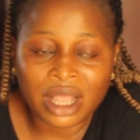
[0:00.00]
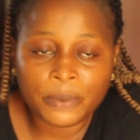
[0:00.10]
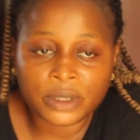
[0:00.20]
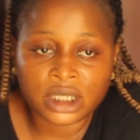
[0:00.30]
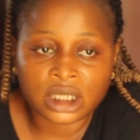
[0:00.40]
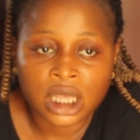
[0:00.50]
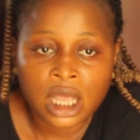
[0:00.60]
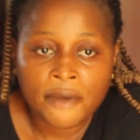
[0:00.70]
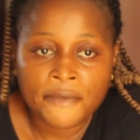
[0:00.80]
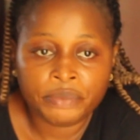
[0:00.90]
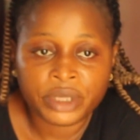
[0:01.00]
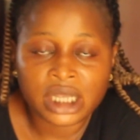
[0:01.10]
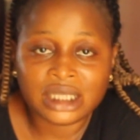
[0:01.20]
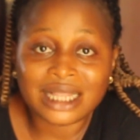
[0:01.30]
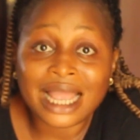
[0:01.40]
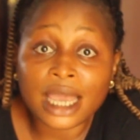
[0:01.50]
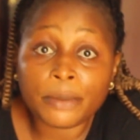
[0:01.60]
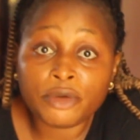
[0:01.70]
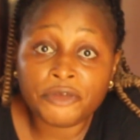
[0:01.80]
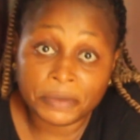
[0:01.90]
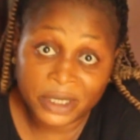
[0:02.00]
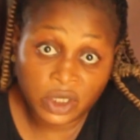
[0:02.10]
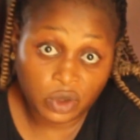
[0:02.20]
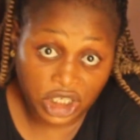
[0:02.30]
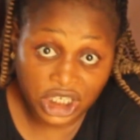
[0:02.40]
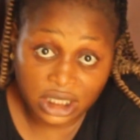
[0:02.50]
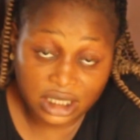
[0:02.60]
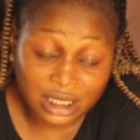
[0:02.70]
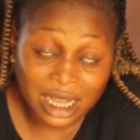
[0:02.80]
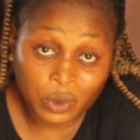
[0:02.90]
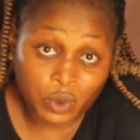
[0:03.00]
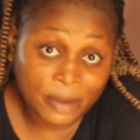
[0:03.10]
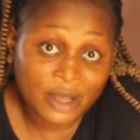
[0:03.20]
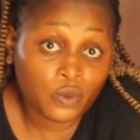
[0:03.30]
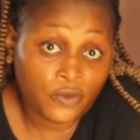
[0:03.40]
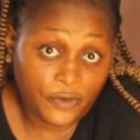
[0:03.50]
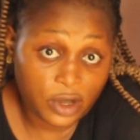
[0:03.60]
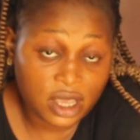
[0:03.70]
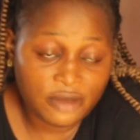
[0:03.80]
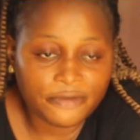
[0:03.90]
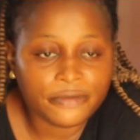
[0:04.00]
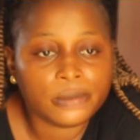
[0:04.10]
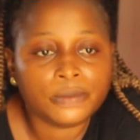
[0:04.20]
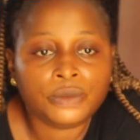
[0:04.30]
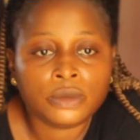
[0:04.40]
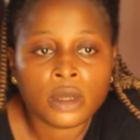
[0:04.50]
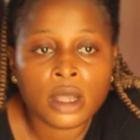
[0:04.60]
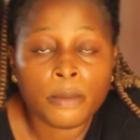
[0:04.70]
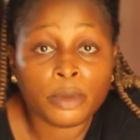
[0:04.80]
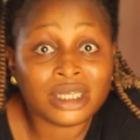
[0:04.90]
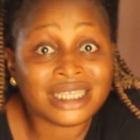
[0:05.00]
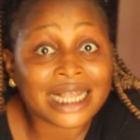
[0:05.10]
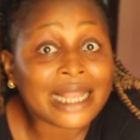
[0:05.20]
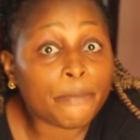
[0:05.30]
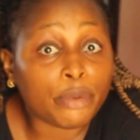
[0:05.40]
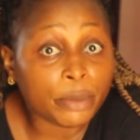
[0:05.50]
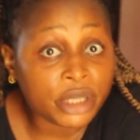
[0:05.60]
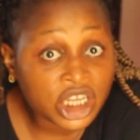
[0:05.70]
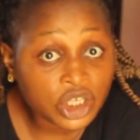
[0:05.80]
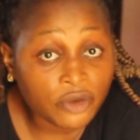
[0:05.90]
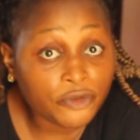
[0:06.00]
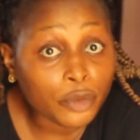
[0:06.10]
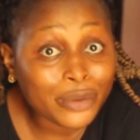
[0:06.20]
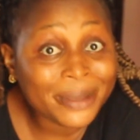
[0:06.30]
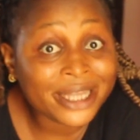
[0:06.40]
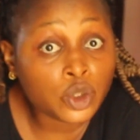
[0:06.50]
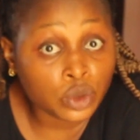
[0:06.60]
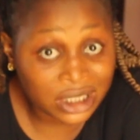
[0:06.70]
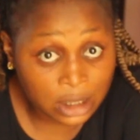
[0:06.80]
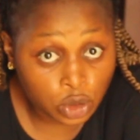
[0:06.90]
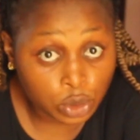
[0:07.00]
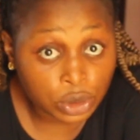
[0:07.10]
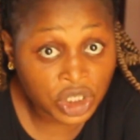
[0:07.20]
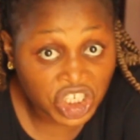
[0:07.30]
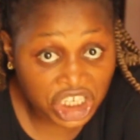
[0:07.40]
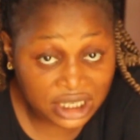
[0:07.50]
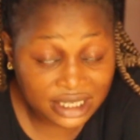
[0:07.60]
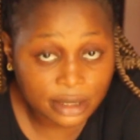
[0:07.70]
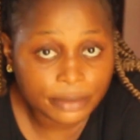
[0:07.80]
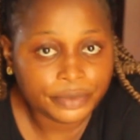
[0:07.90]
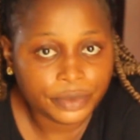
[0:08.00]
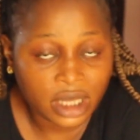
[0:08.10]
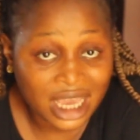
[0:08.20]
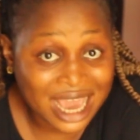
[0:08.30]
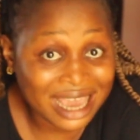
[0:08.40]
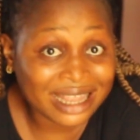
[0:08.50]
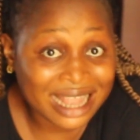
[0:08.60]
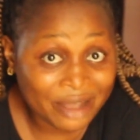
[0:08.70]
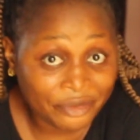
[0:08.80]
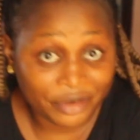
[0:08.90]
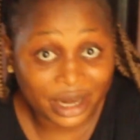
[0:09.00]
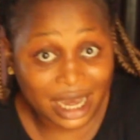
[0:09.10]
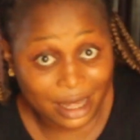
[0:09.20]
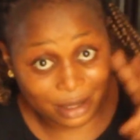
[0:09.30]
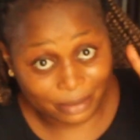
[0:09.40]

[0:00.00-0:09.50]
I put it, it's likable for men to cheat and women will forgive. But it's an abomination for women to cheat here in Africa.